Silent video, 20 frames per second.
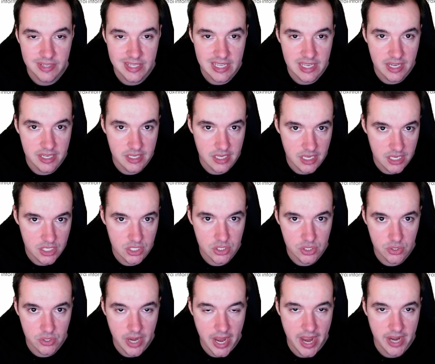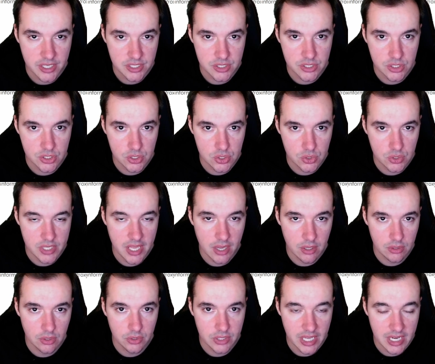an easier access to
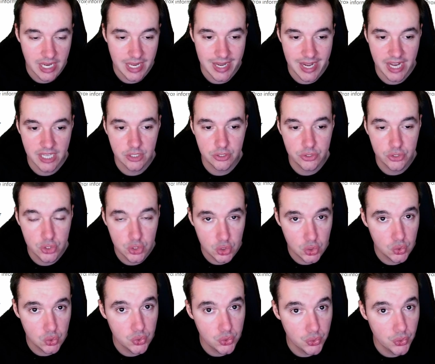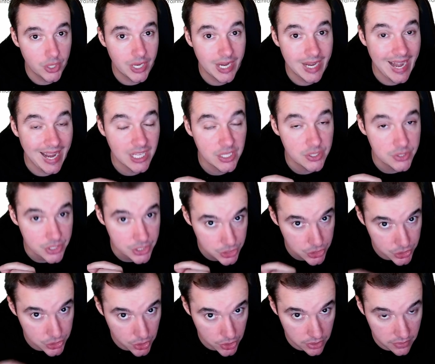download that connector to your connector
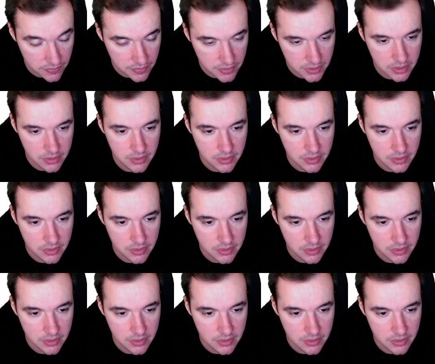server.